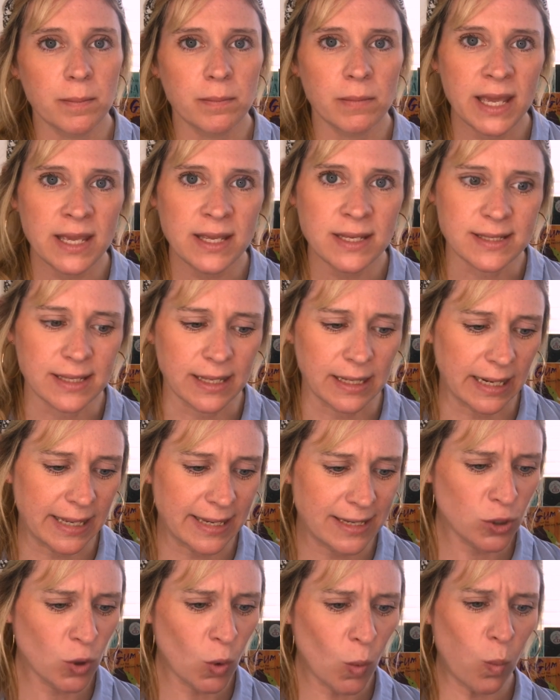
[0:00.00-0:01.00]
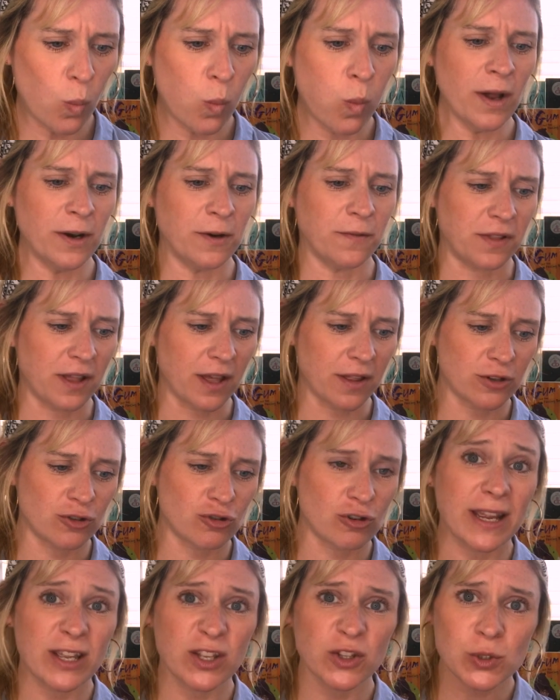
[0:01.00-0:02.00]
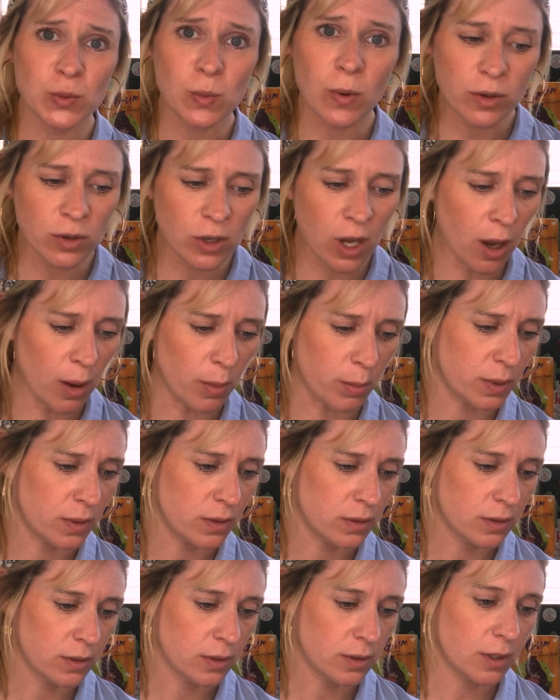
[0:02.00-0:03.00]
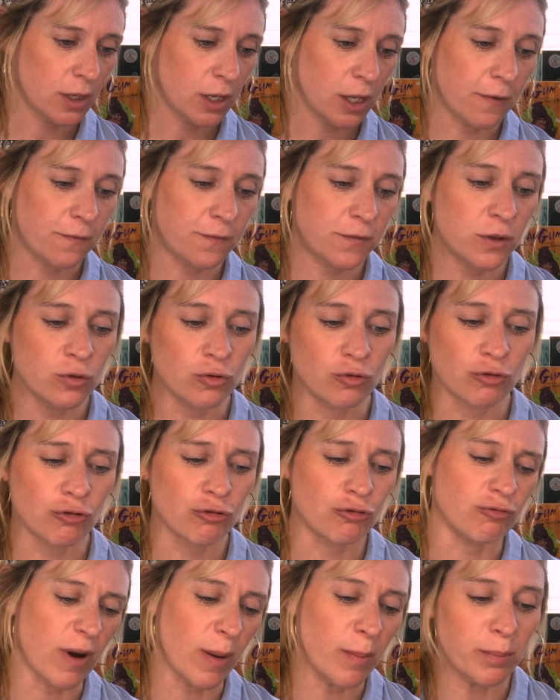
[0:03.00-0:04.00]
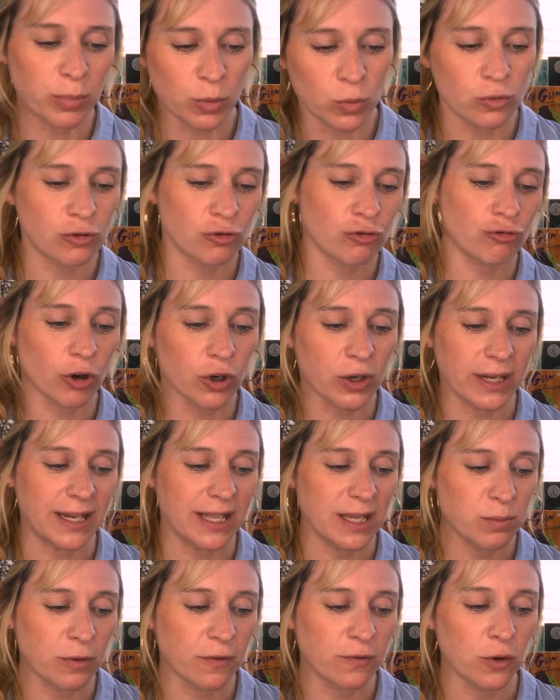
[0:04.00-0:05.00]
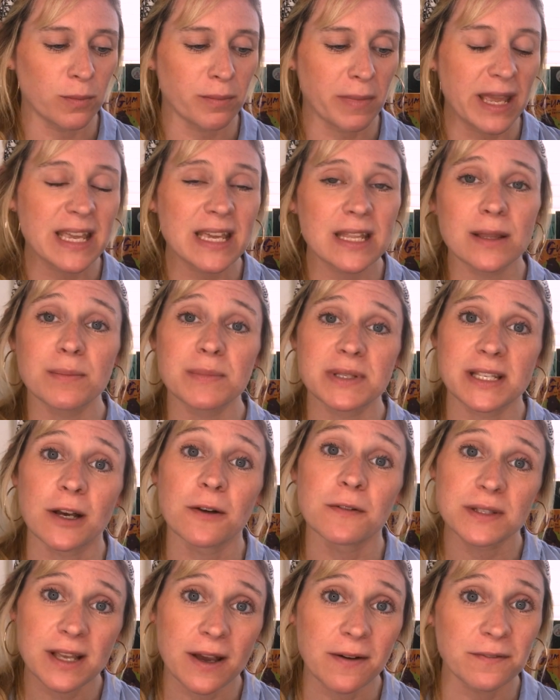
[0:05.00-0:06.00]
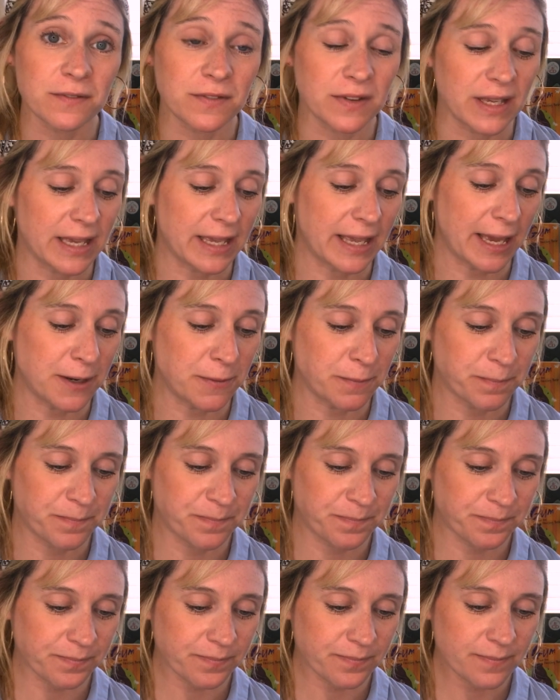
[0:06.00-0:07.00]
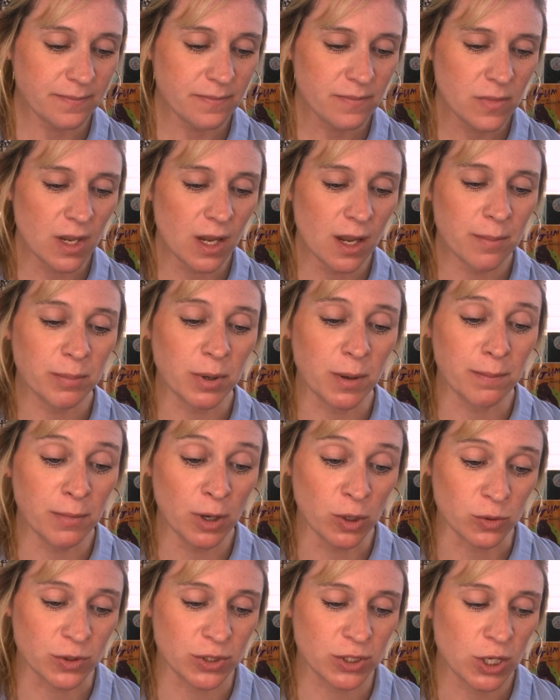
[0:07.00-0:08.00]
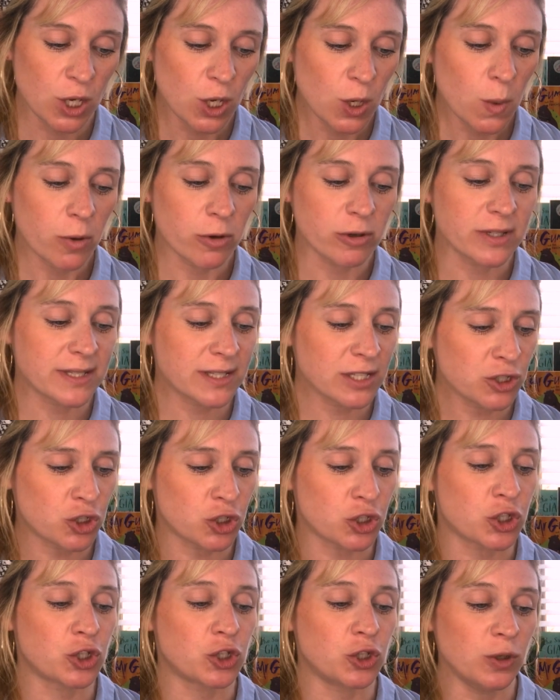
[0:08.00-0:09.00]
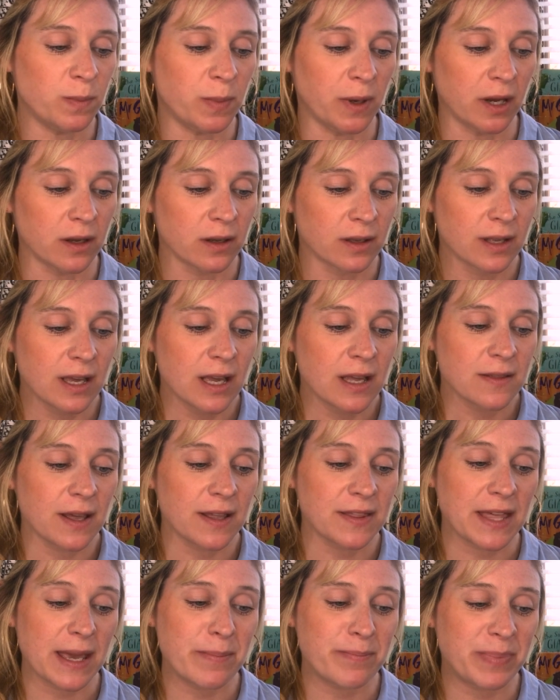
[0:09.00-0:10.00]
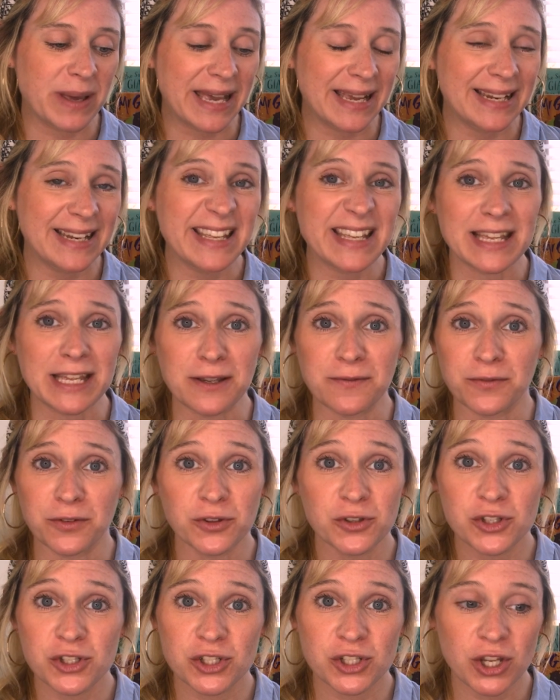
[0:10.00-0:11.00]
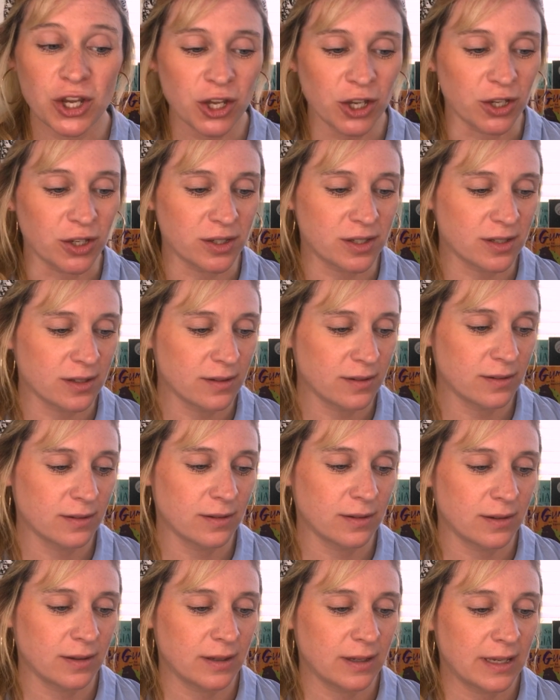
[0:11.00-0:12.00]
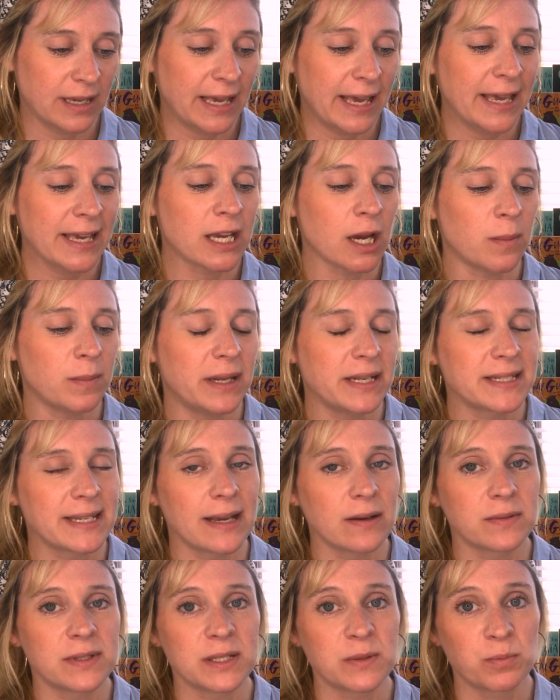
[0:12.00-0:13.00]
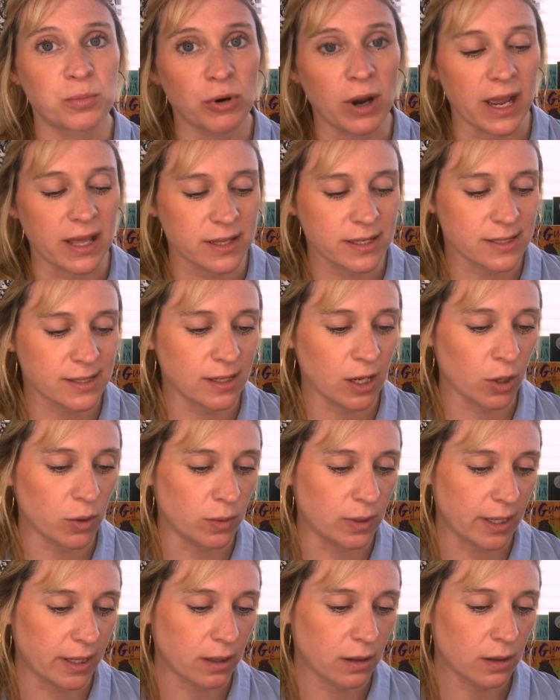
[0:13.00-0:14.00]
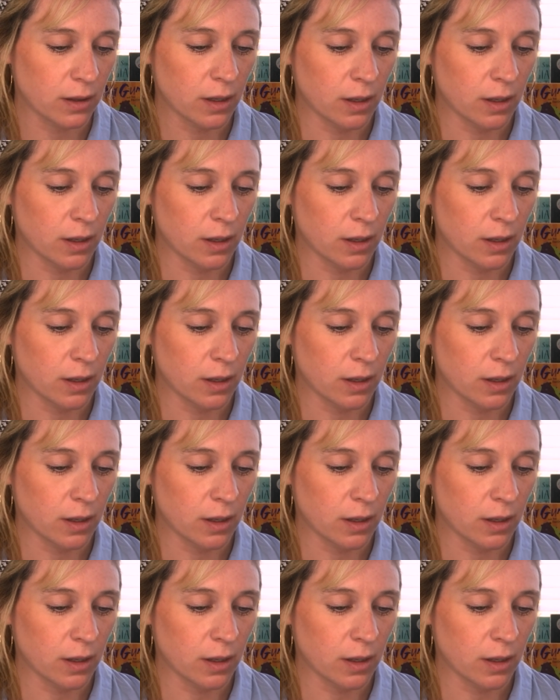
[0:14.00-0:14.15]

Amazingly, not one of the other dragons woke up. A few grumbled groggily before making themselves comfy again. But most were in such a stupor that they barely even stirred. Hiccup let out his breath slowly.